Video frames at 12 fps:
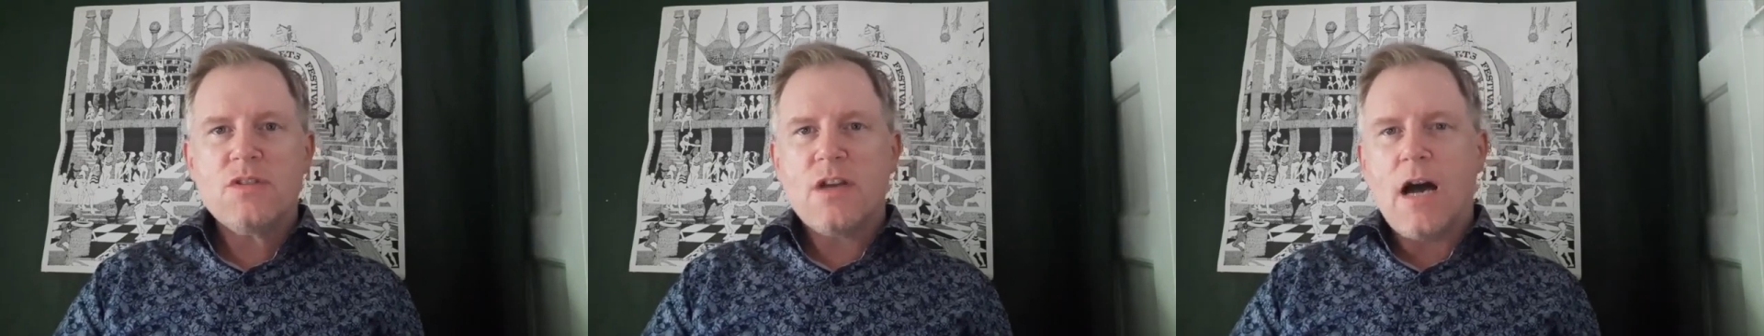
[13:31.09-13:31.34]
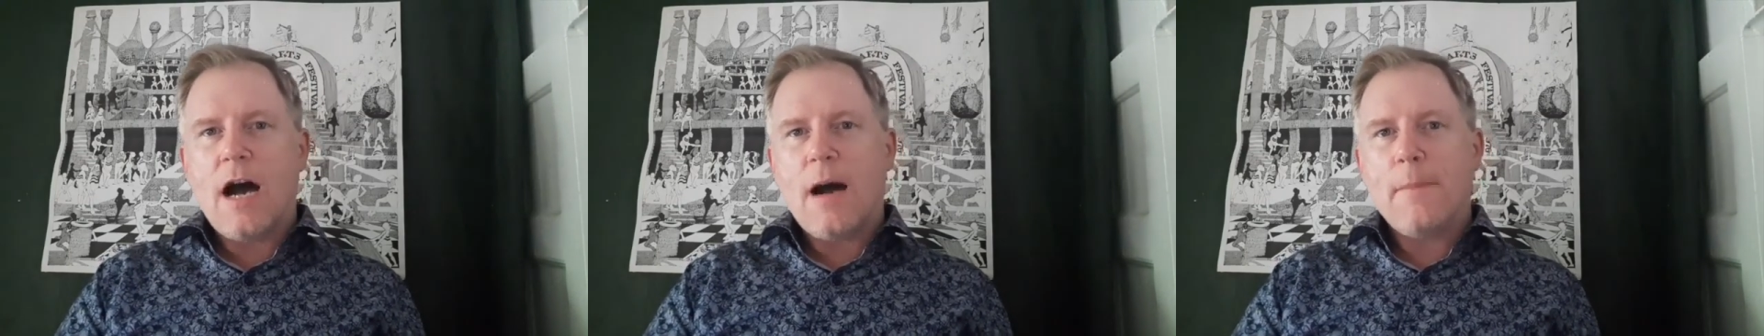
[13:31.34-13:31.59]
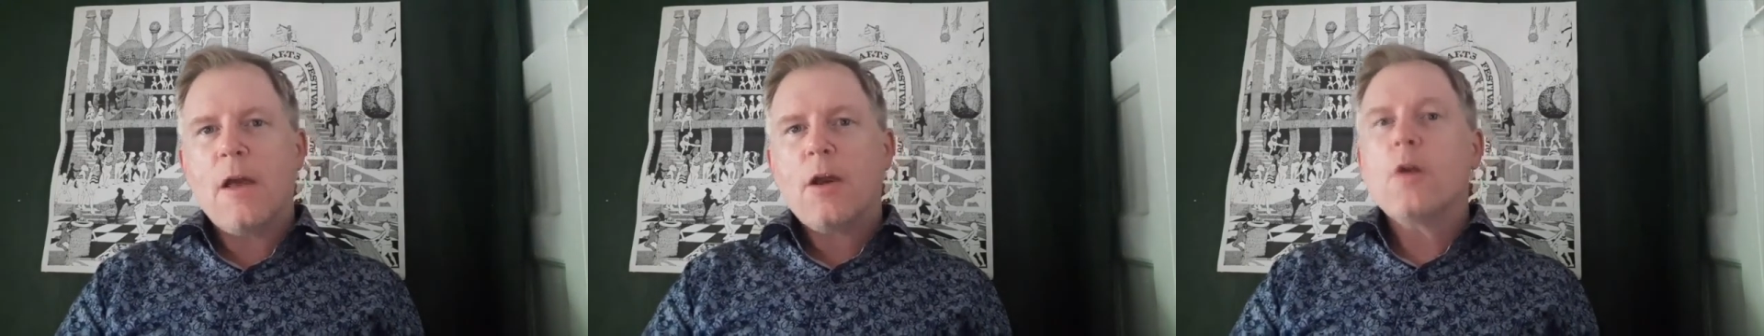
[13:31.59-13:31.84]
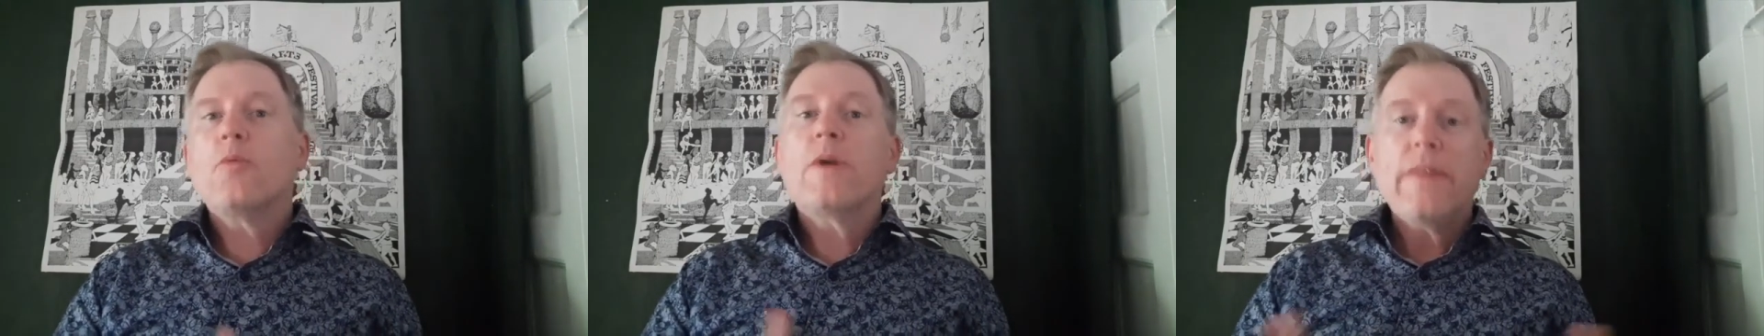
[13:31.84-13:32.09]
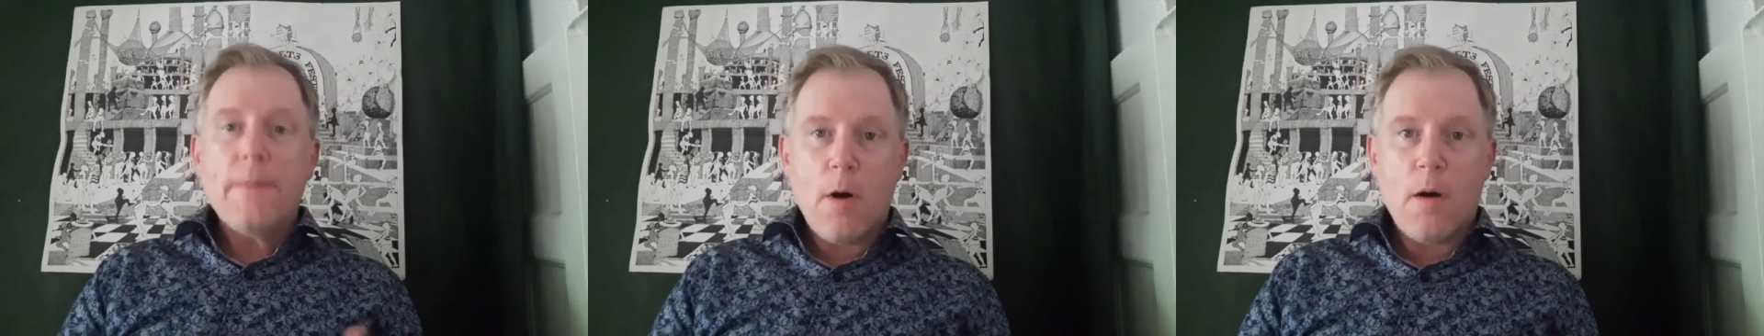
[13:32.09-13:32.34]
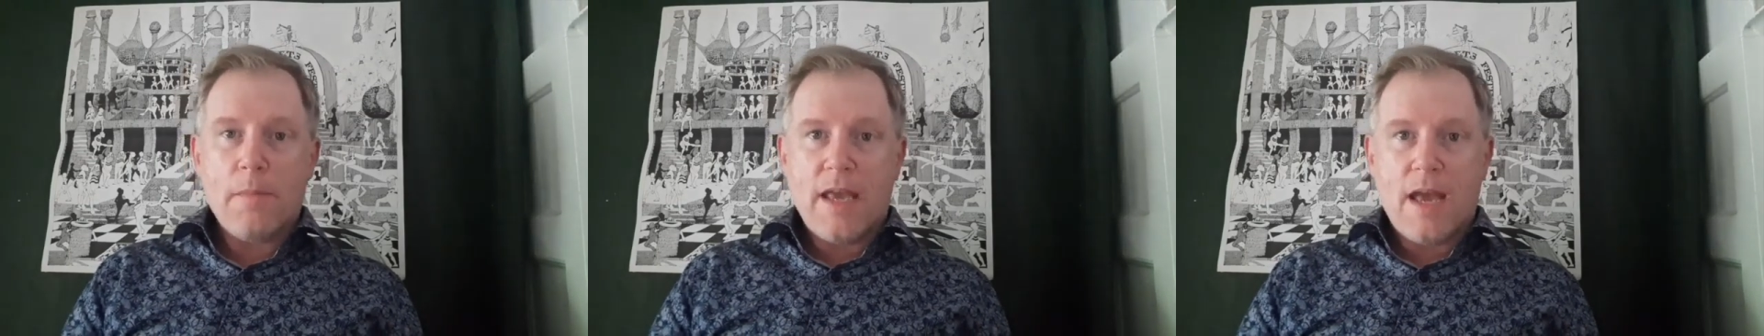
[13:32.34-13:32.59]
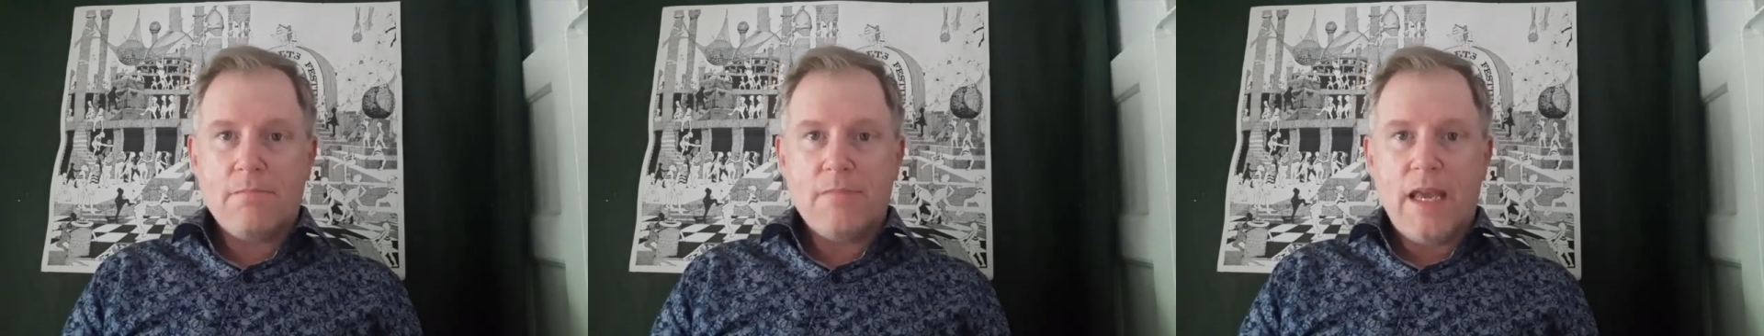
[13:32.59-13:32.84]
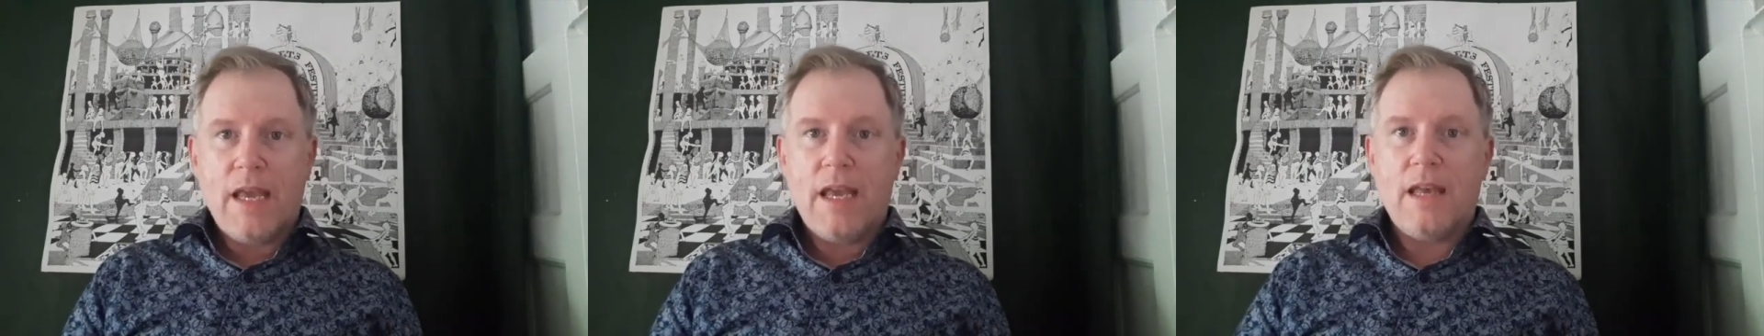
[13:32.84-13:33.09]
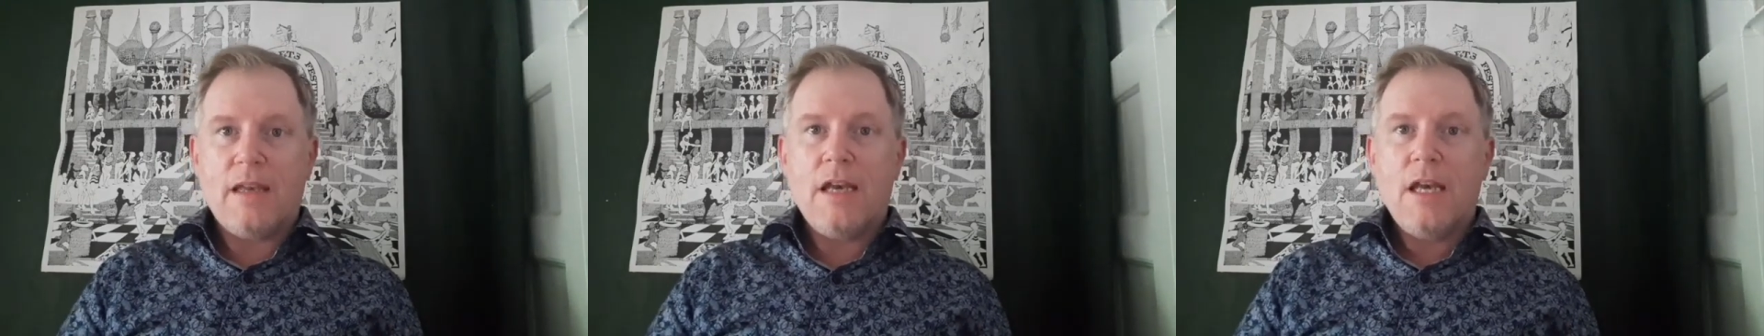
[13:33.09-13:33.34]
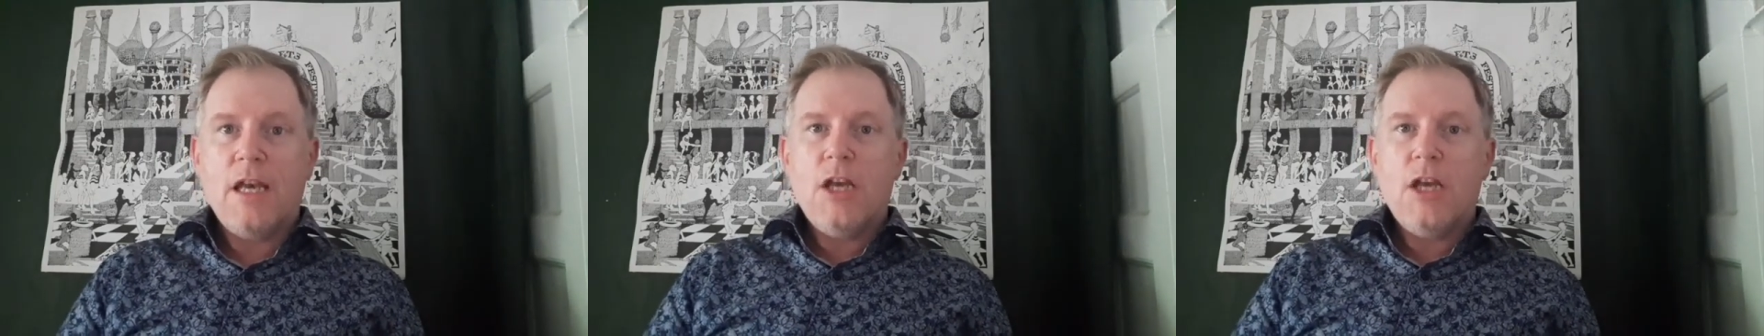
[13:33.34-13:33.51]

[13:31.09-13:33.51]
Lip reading: go ahead and read the poem again, and